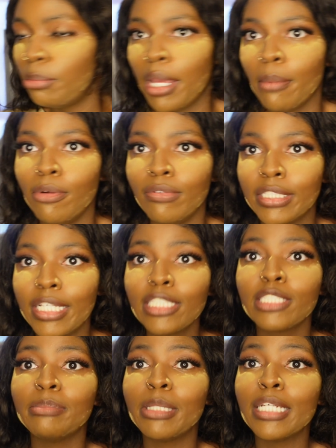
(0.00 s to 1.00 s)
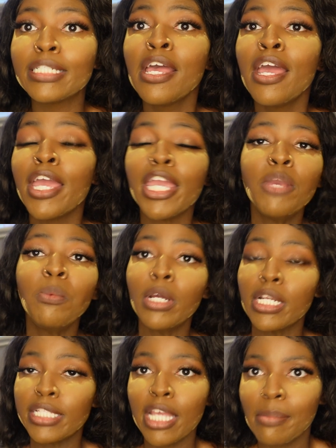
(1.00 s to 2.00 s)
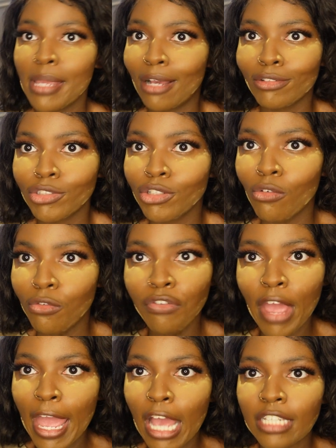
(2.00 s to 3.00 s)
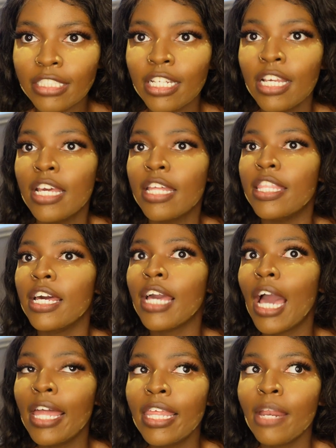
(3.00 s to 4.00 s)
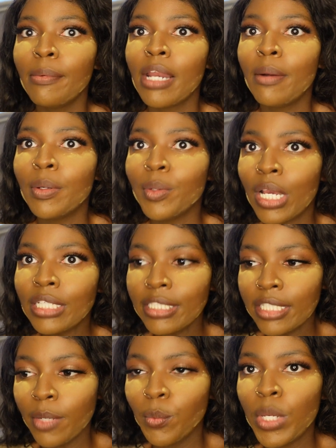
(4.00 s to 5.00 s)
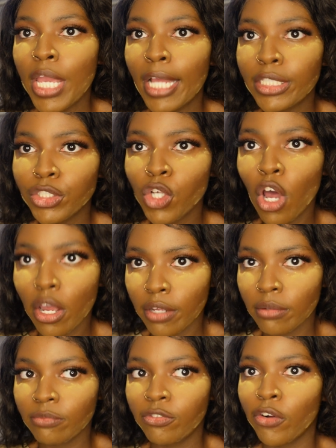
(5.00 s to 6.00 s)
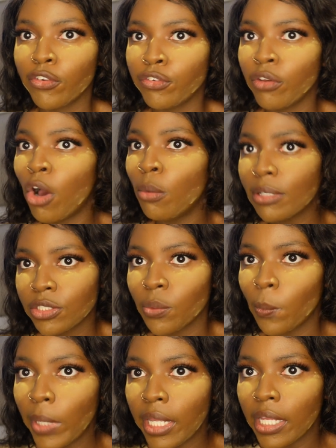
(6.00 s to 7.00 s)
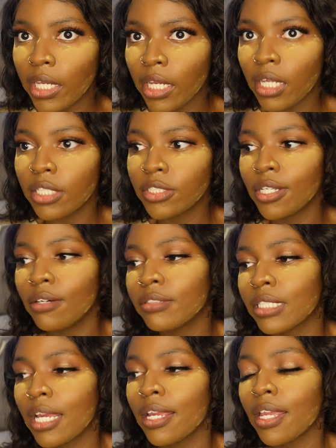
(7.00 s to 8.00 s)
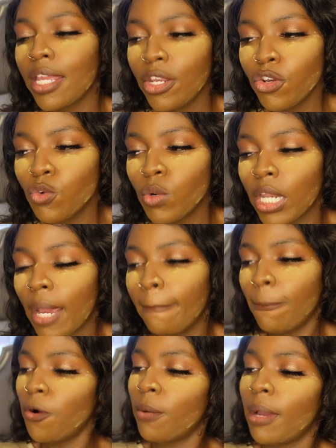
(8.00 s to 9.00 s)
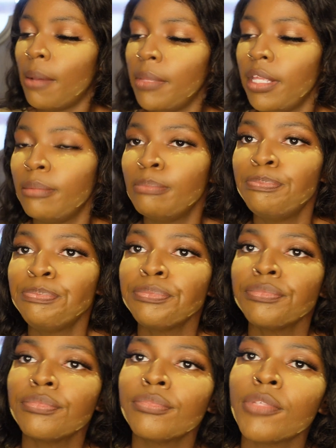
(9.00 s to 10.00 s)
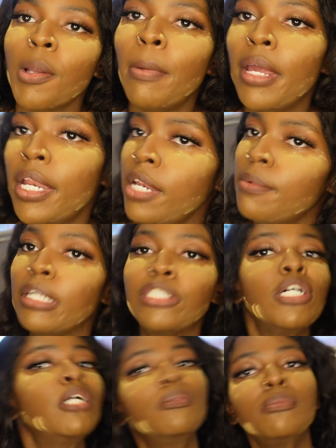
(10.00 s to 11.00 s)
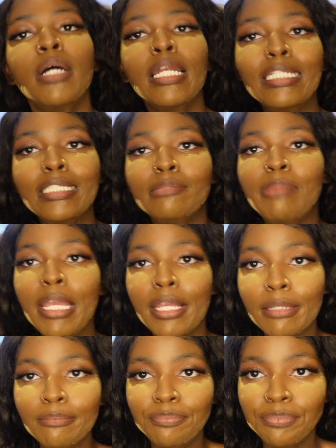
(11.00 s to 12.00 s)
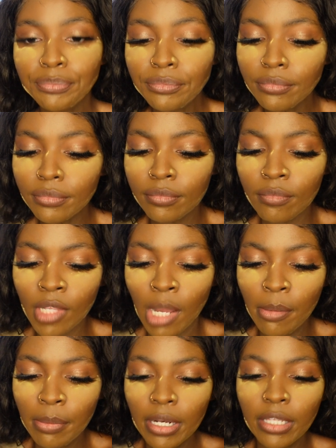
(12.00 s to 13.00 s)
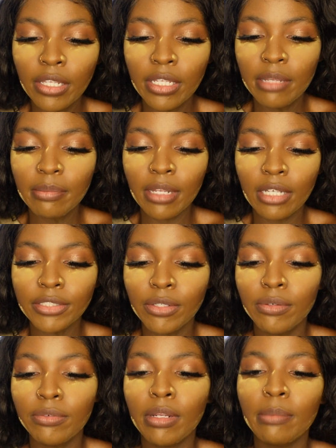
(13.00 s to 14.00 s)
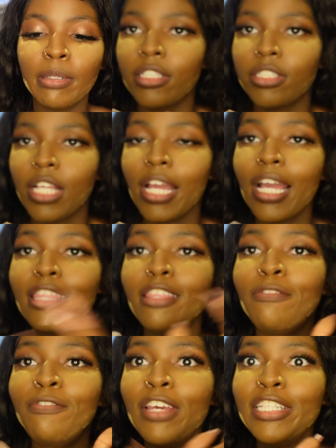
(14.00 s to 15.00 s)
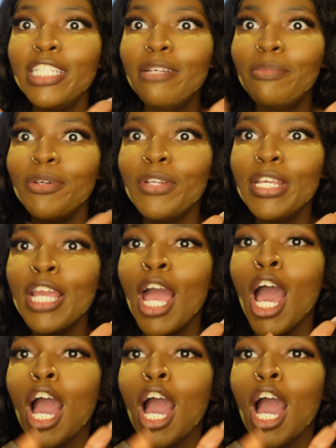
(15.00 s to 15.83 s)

man I'm moving to Texas, because he wanted to take me out so fast. The guy that I went out with yesterday, we had talked for almost a week, so it was like he knew a lot more about me. But anyways, y'all, while this is baking, I'm gonna put a little lip gloss on. I got the Fenty Beauty